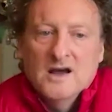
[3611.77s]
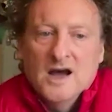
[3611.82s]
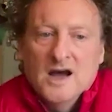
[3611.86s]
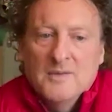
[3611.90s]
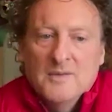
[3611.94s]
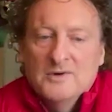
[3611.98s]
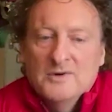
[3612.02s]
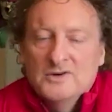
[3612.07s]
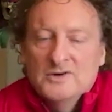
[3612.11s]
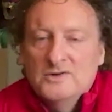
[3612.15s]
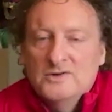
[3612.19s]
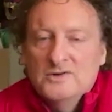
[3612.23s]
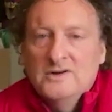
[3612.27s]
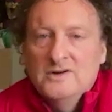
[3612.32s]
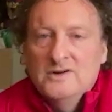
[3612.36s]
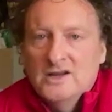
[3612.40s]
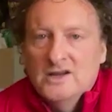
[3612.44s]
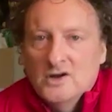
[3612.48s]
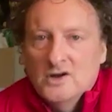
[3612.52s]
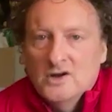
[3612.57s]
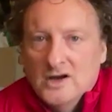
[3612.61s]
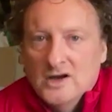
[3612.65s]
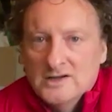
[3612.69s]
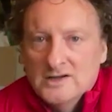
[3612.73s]

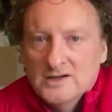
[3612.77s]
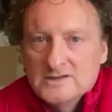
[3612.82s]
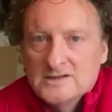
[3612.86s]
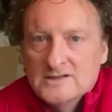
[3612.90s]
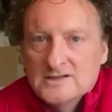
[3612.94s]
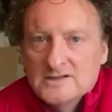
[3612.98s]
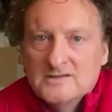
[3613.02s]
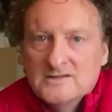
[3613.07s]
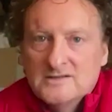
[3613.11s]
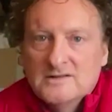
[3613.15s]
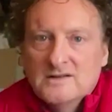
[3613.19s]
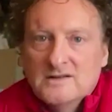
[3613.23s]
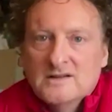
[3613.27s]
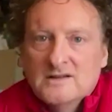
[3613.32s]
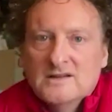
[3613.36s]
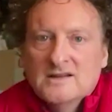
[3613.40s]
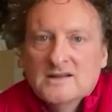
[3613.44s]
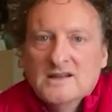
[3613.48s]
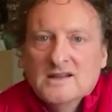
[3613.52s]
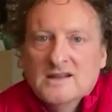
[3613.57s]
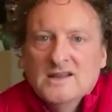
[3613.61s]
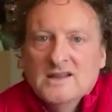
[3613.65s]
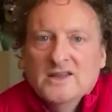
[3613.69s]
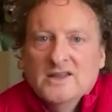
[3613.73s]
opportunity costs,
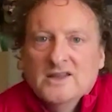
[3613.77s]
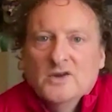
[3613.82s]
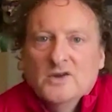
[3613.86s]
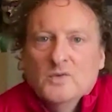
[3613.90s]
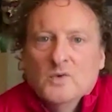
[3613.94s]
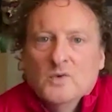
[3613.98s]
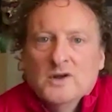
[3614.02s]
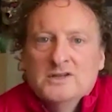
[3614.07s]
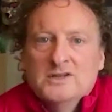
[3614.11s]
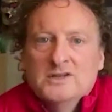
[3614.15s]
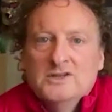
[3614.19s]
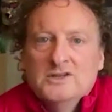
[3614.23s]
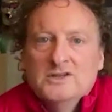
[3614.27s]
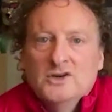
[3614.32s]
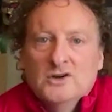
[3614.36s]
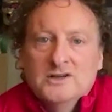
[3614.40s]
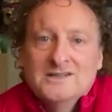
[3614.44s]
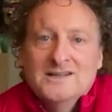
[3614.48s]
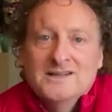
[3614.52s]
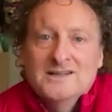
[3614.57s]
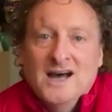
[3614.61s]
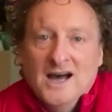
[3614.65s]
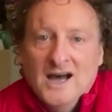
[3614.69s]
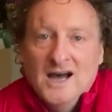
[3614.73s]
what's your
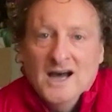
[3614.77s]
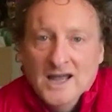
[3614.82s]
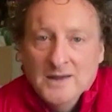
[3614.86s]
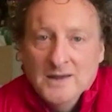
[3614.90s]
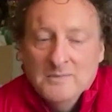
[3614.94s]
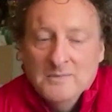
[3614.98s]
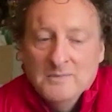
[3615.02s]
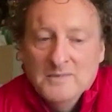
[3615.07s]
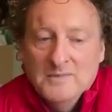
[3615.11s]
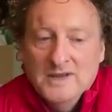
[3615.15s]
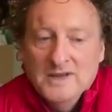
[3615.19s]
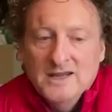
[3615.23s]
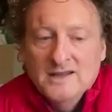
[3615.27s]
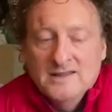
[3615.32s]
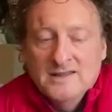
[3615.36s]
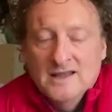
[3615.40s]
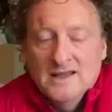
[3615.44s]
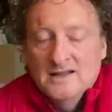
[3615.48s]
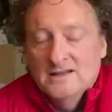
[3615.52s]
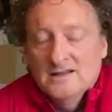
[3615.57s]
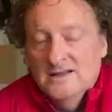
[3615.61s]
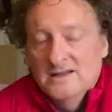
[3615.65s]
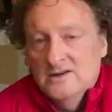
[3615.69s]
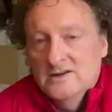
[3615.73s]
time being
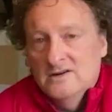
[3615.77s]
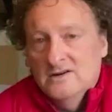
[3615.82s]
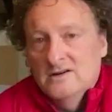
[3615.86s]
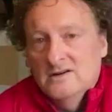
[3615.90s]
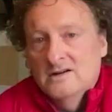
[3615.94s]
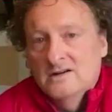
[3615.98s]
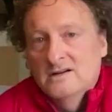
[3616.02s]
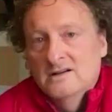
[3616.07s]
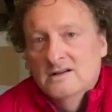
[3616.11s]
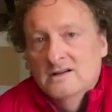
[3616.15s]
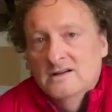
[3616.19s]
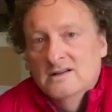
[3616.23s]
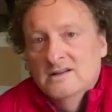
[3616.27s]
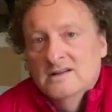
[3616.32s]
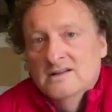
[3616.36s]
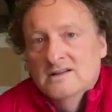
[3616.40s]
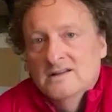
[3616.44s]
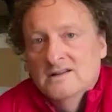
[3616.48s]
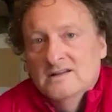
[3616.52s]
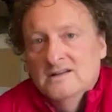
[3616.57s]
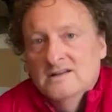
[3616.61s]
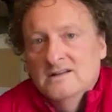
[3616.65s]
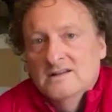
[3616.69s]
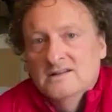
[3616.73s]
that leader
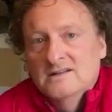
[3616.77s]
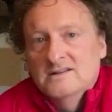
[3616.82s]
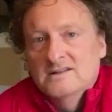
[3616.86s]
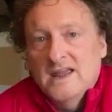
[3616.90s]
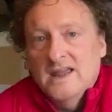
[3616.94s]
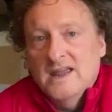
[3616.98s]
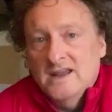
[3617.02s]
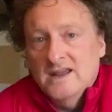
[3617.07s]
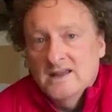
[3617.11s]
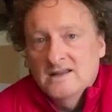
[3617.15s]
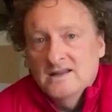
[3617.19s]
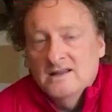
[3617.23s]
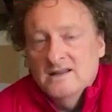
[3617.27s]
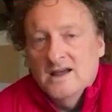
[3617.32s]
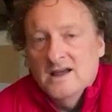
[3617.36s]
take?